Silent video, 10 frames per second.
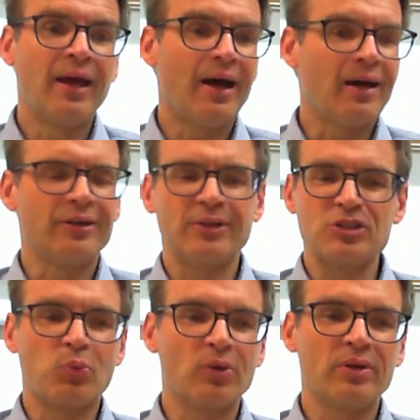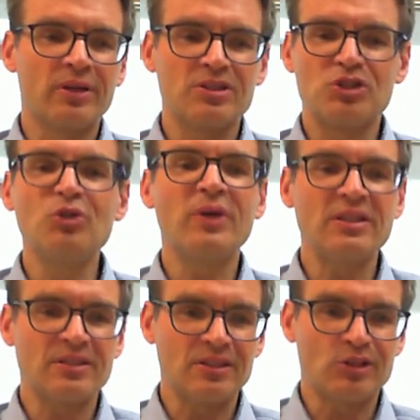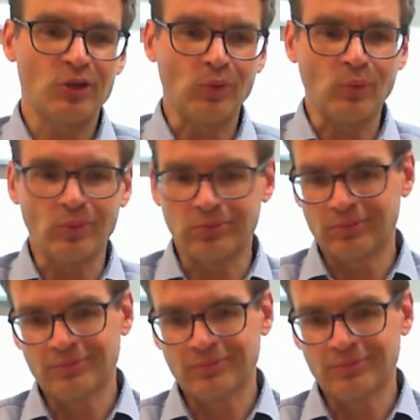It's too easy to